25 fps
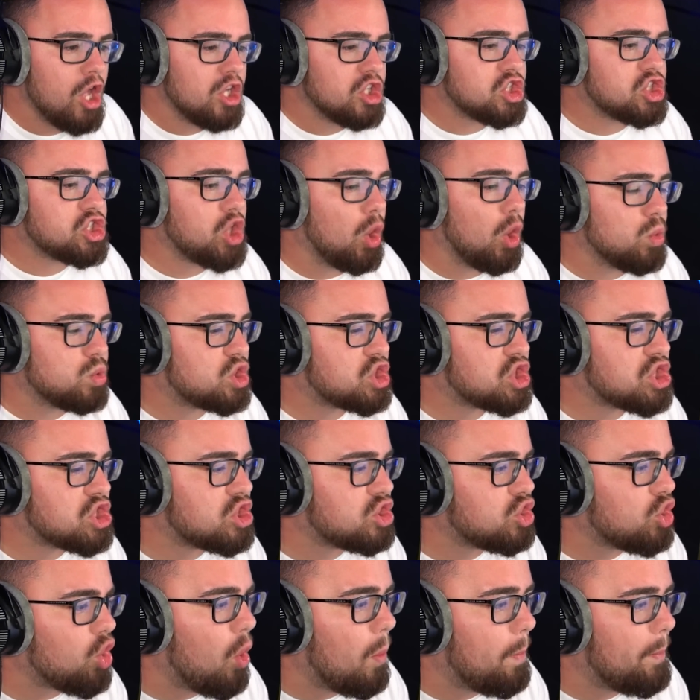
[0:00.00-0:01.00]
So
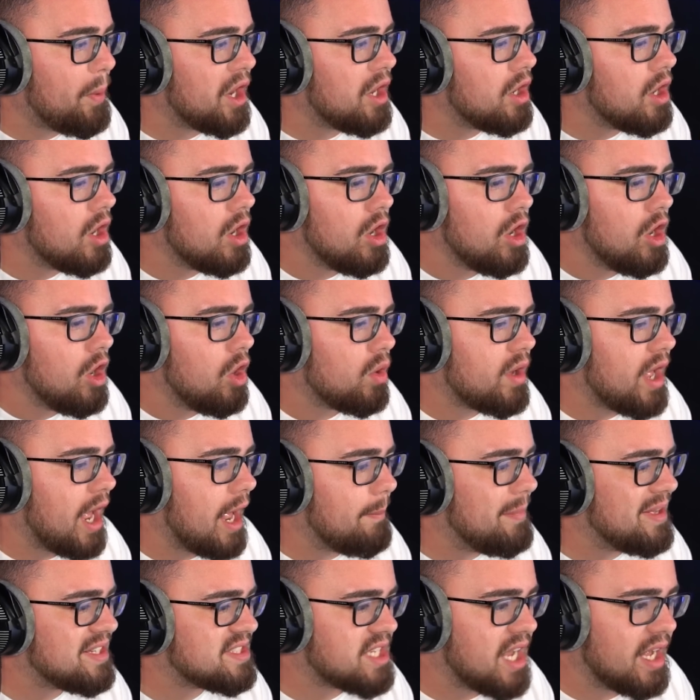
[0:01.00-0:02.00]
stupid! Okay,
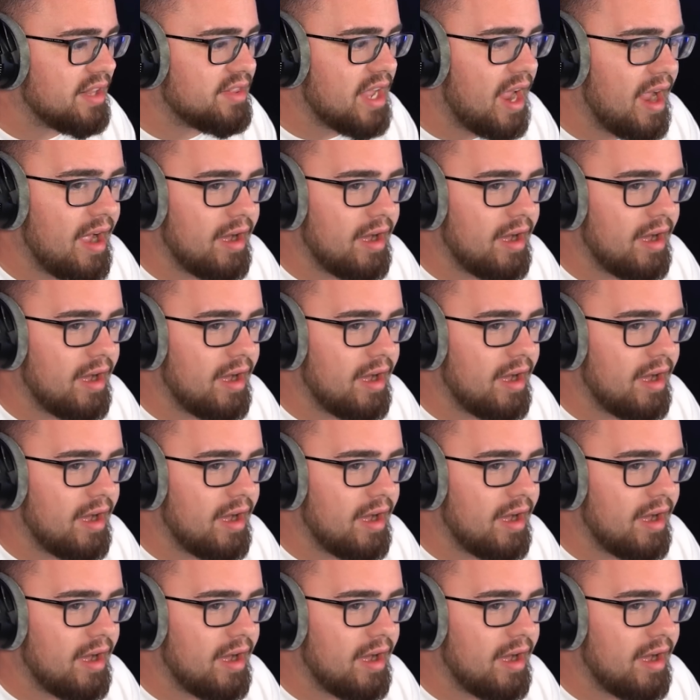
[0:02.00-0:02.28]
I'm inside the